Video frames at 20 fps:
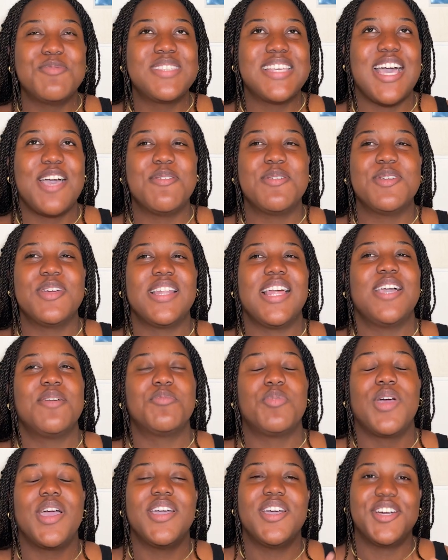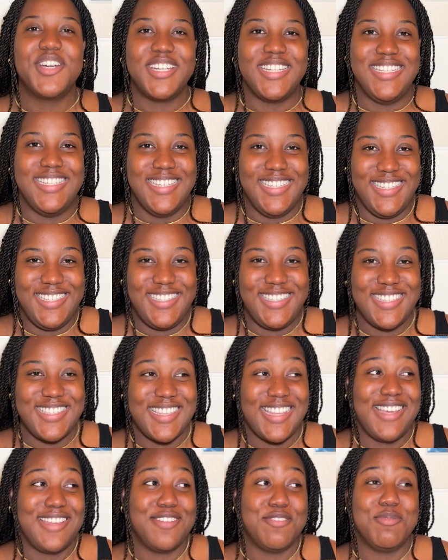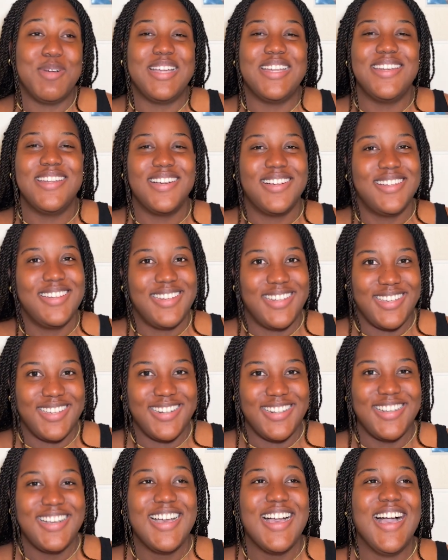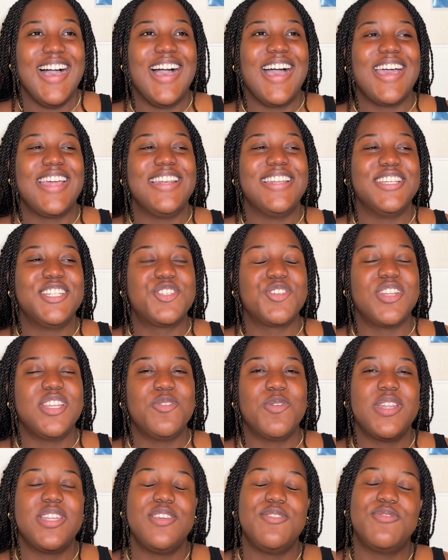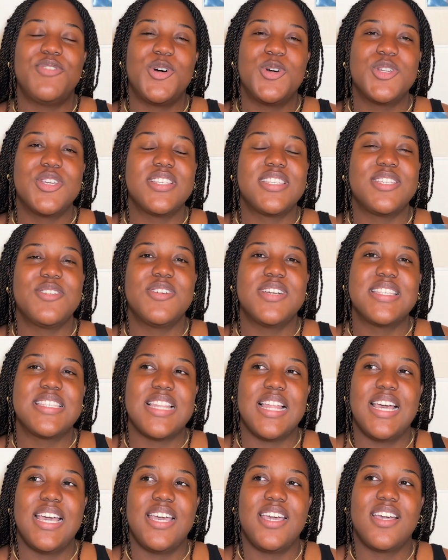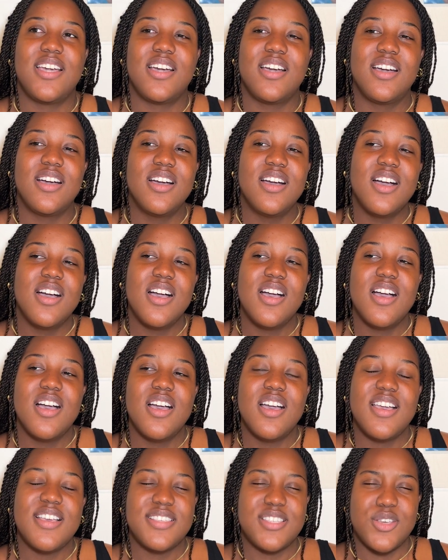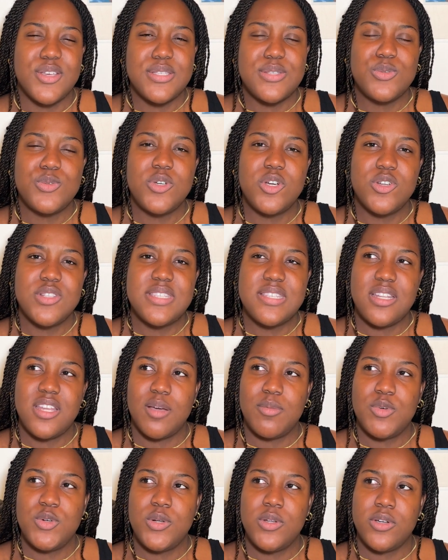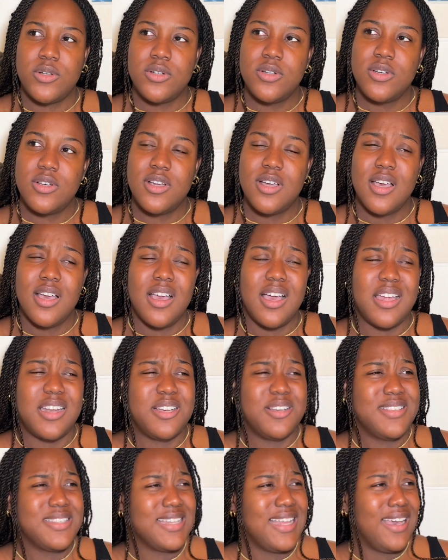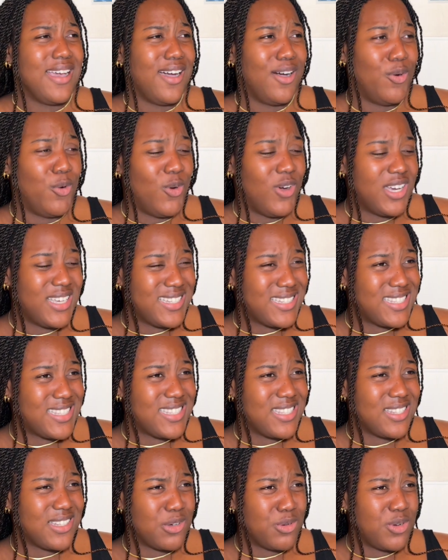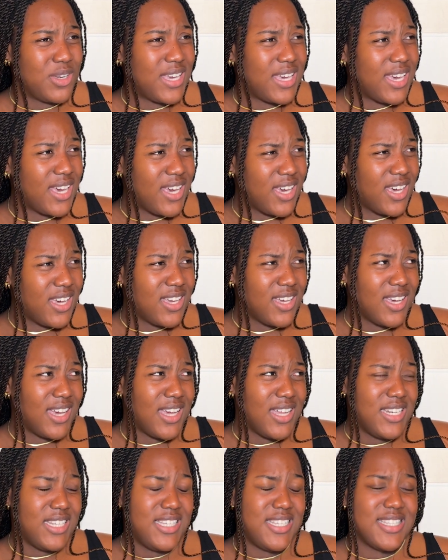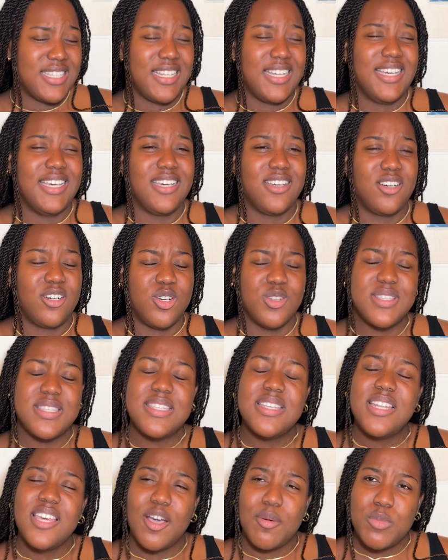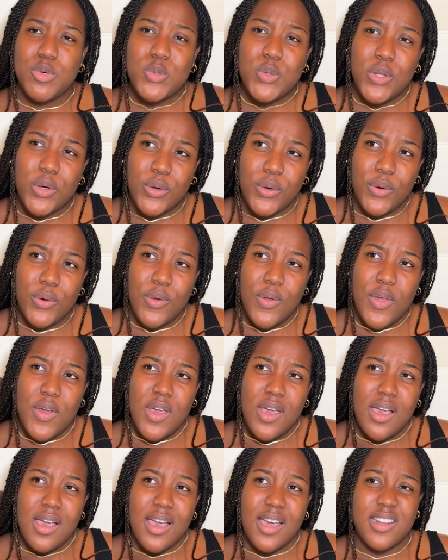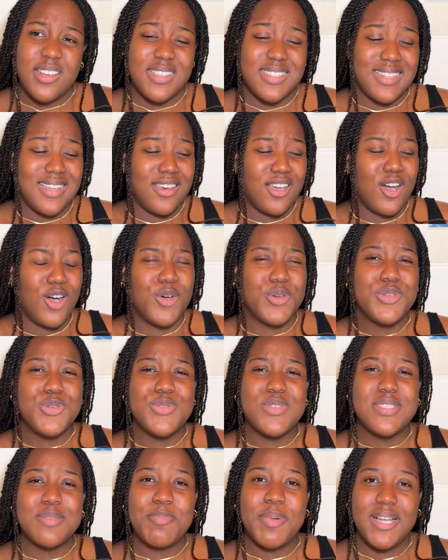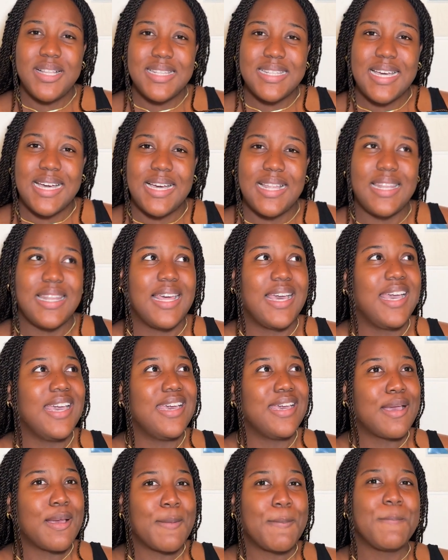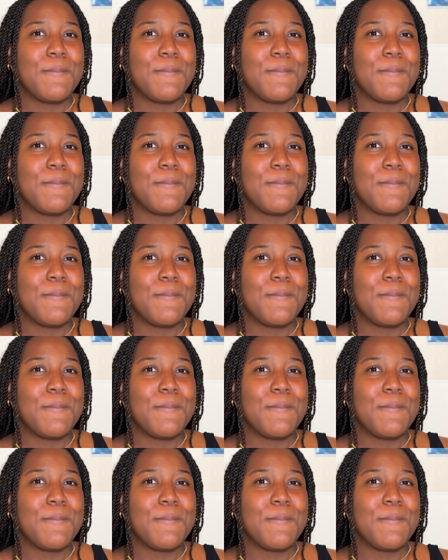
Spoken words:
time and we we're like, priorities, like the man not dead. And literally when he found us, he was like, "Eso es un conciliabulo." And I was like, "A what? Okay?" And he's like, "Conciliabulo." And I was like, how you spell that? Like,